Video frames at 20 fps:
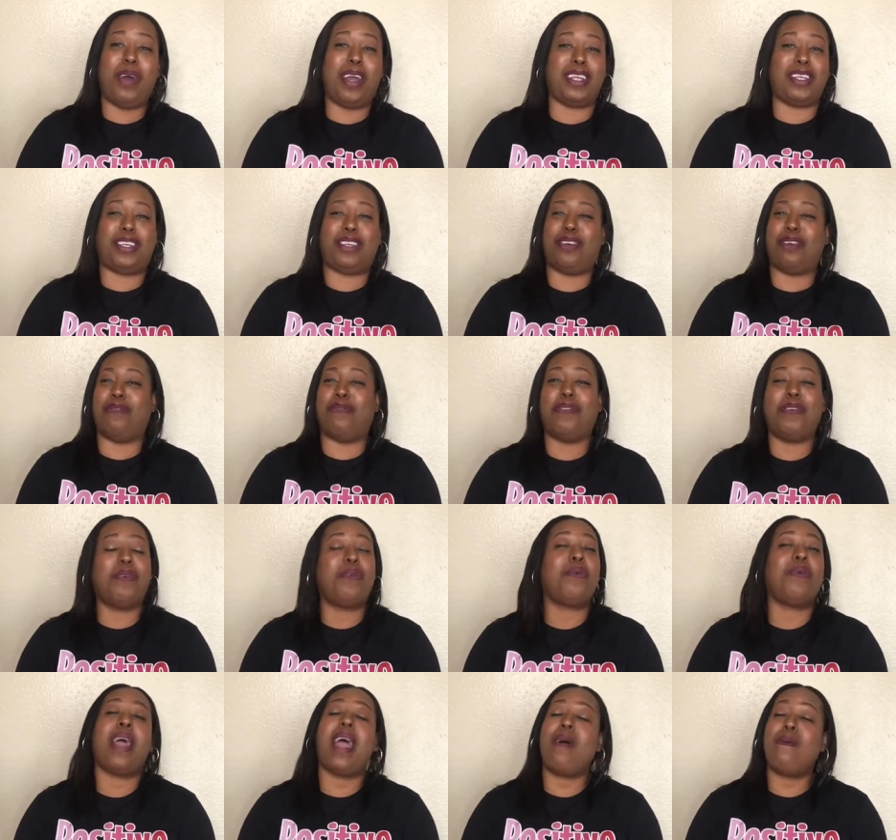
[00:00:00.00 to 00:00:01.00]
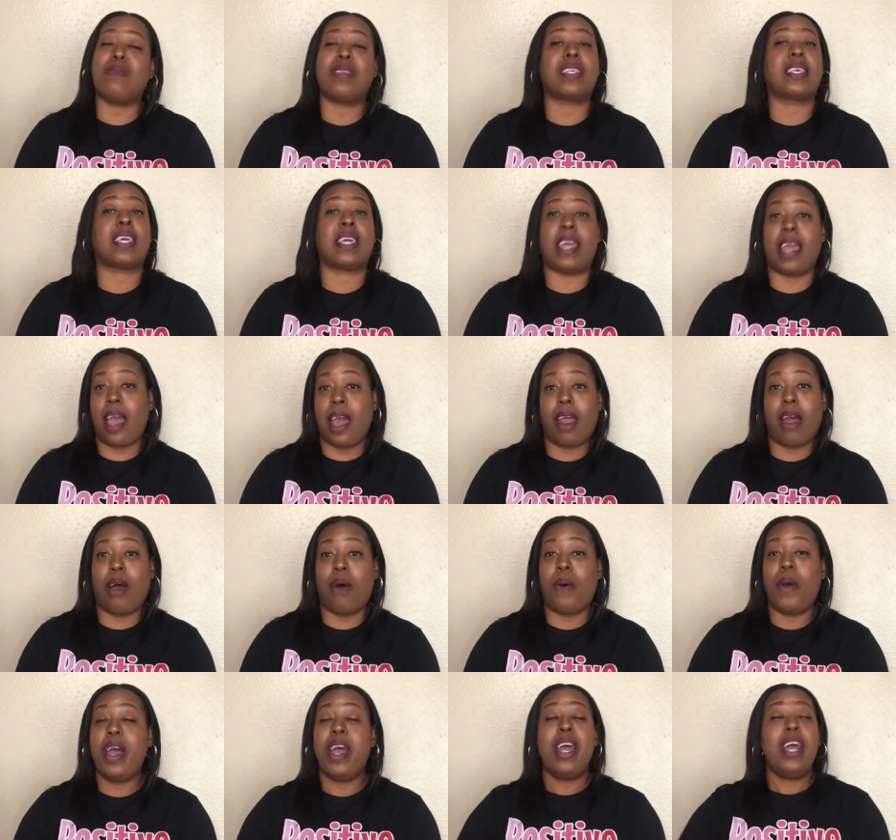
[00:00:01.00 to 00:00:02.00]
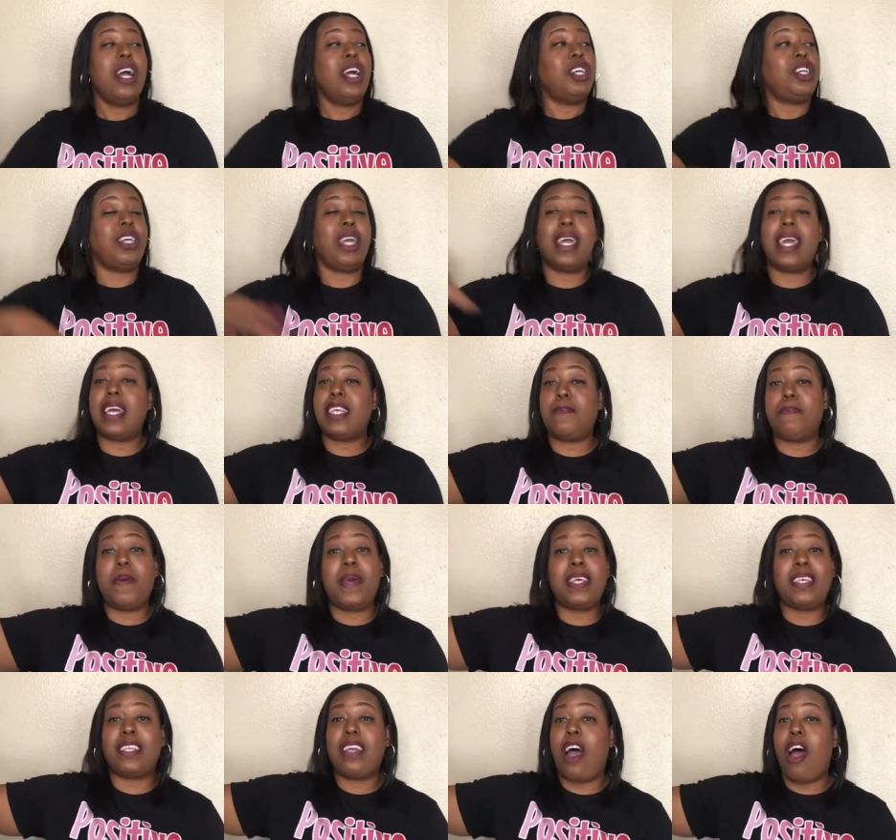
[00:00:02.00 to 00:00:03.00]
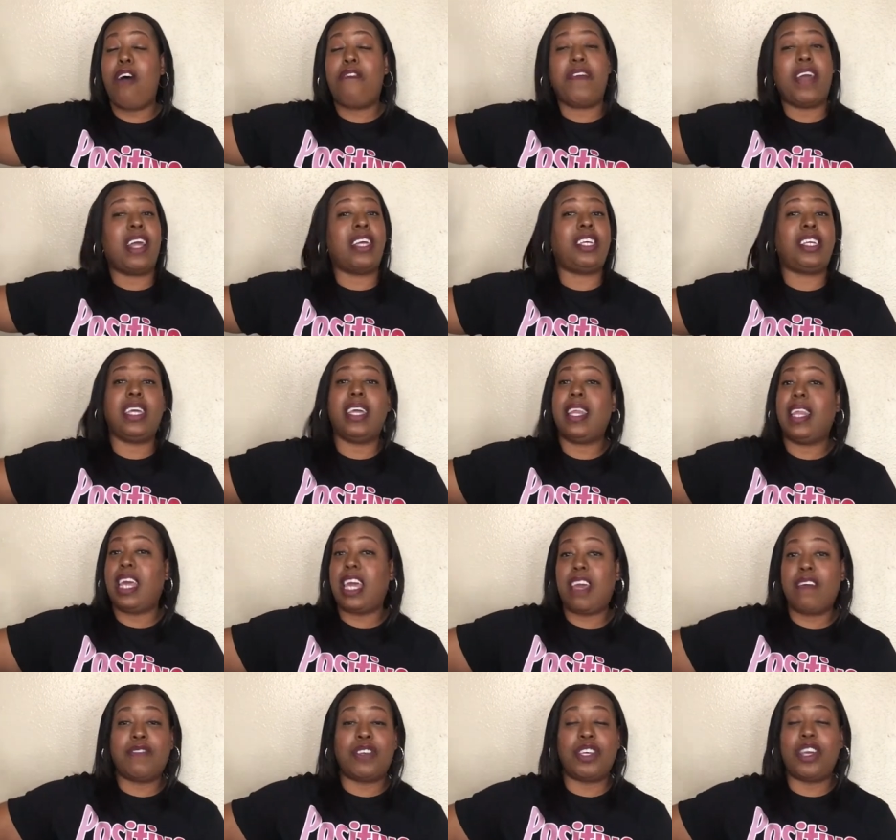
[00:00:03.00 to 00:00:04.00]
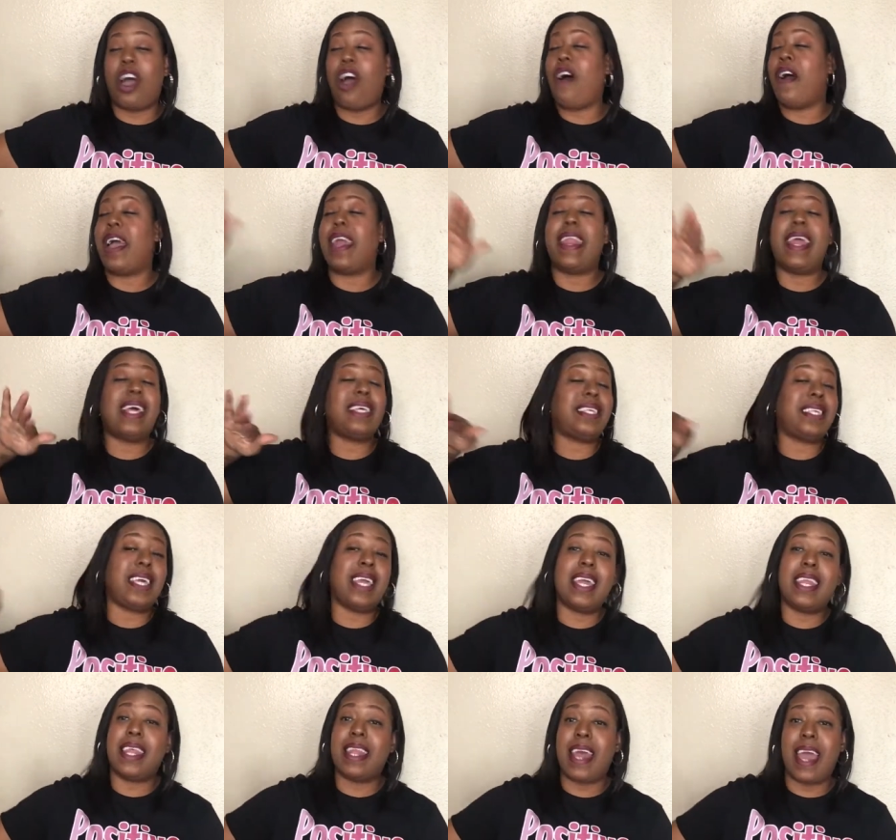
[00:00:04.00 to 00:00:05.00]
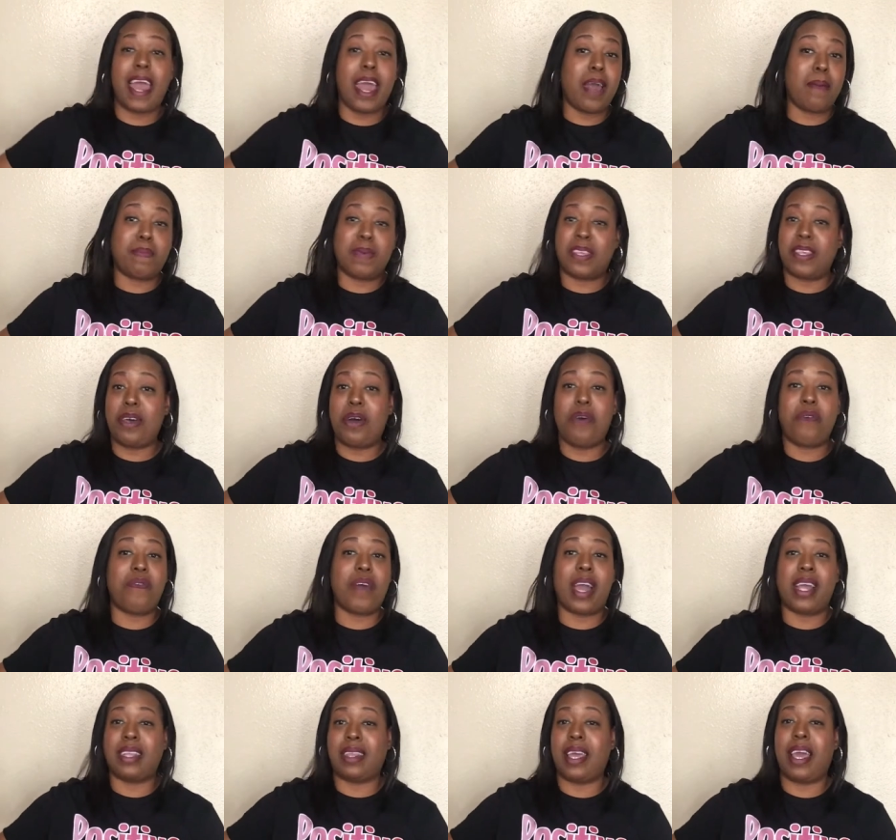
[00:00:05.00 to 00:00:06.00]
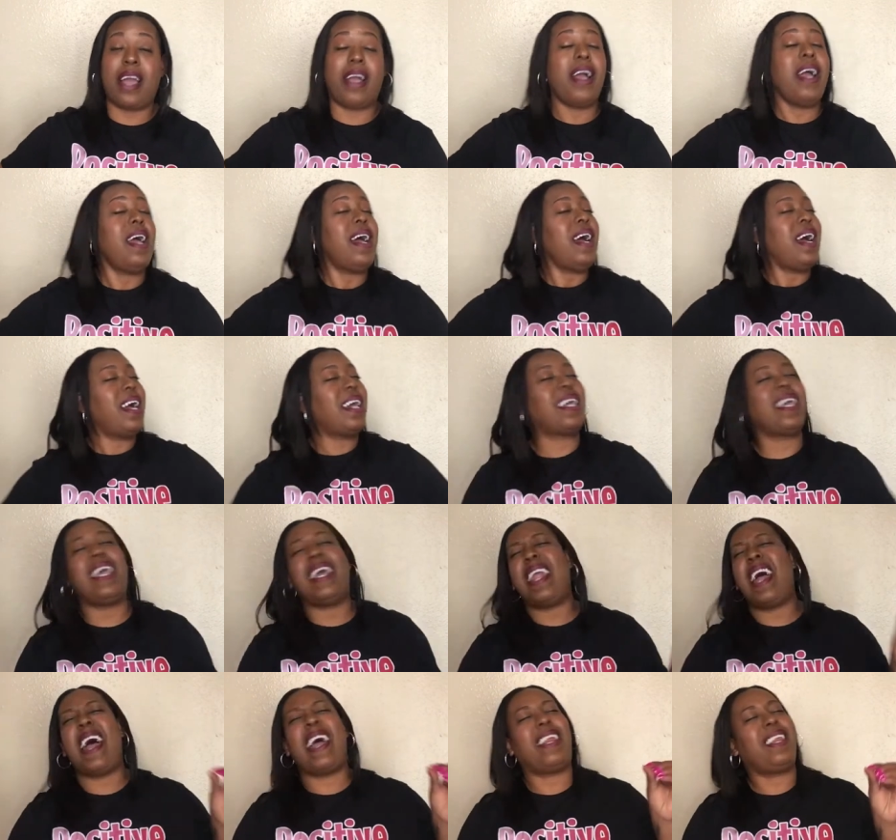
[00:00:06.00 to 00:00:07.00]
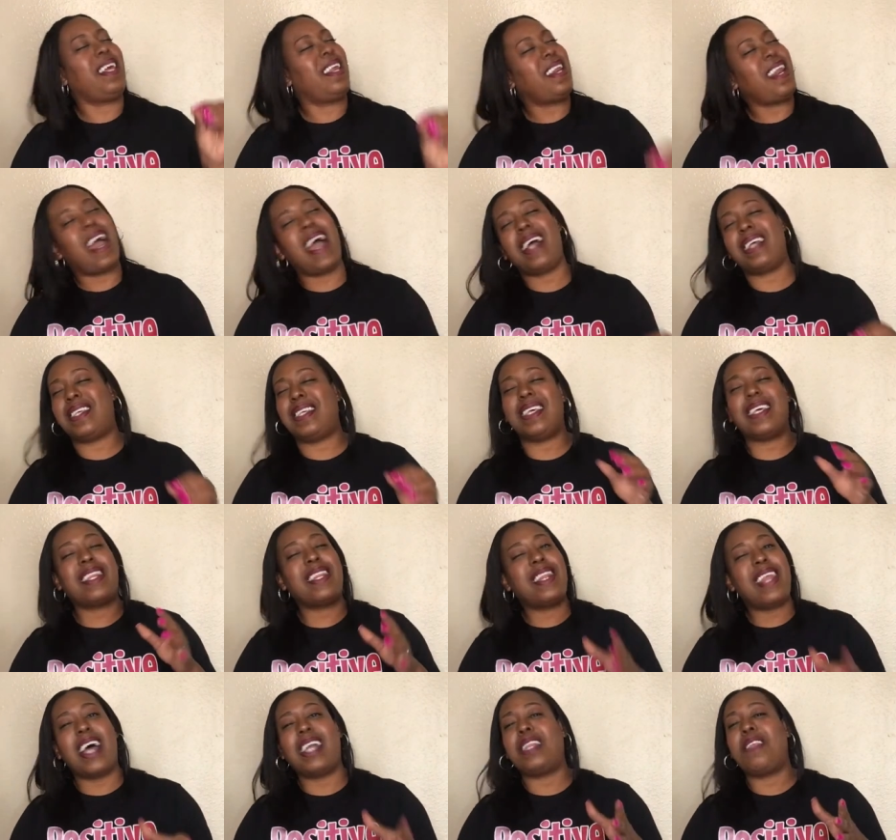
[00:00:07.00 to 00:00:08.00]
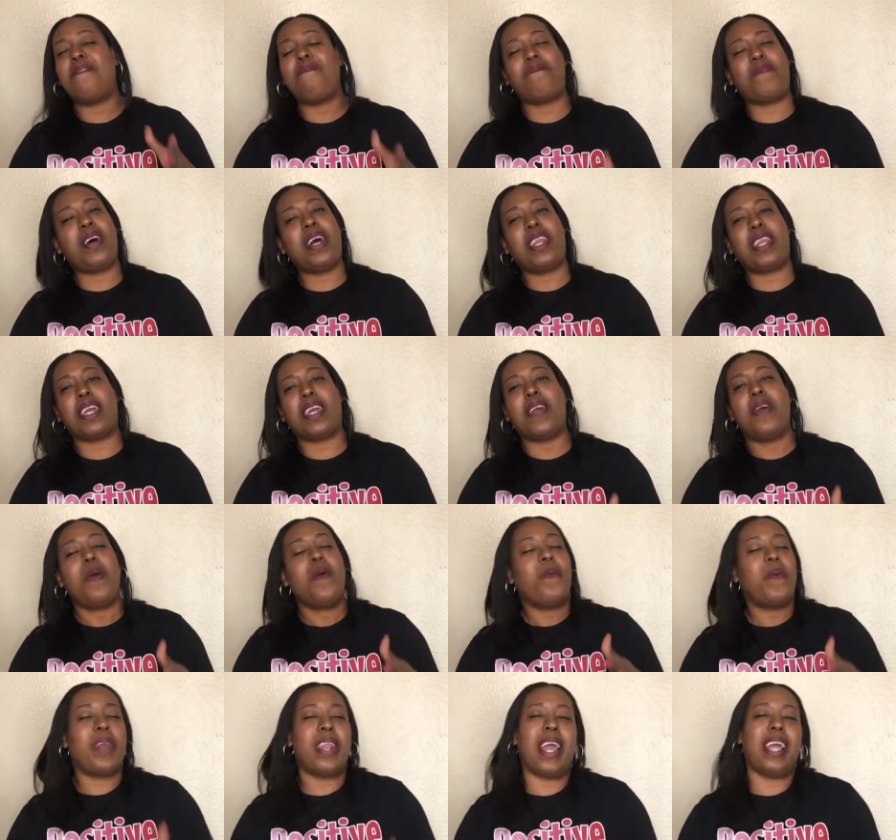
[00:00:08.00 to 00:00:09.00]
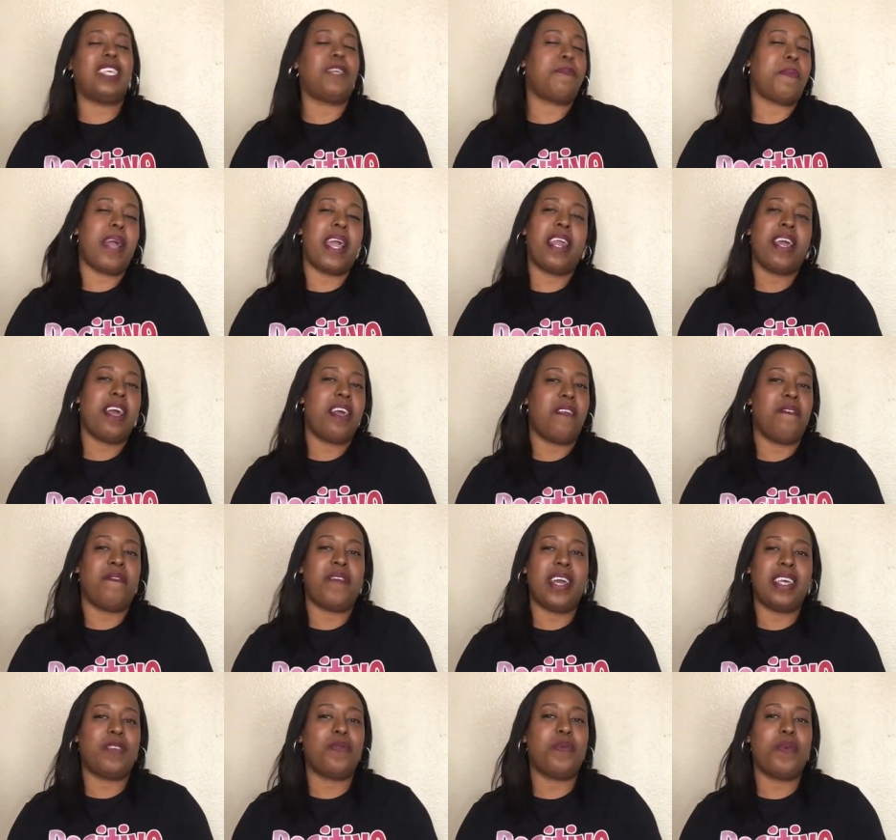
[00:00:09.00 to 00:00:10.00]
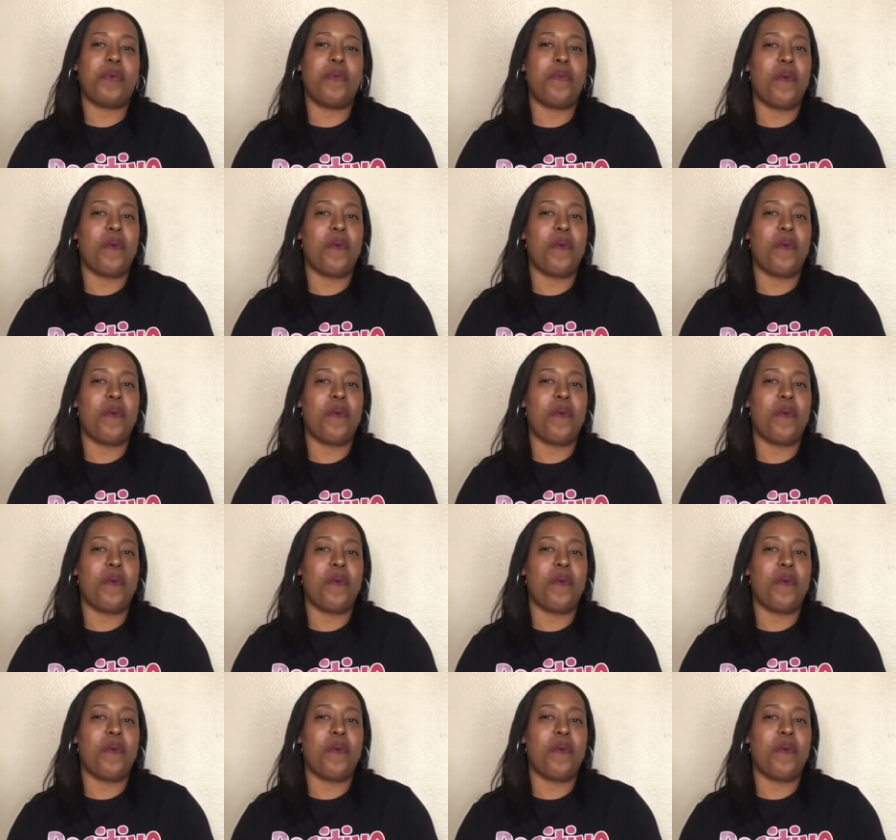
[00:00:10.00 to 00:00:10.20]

with you, Vudu. That was ghetto. She gets pissed off and she leaves y'all, and that's the end of that episode right there. Again, I did not see nothing funny when they sprayed her in the face with a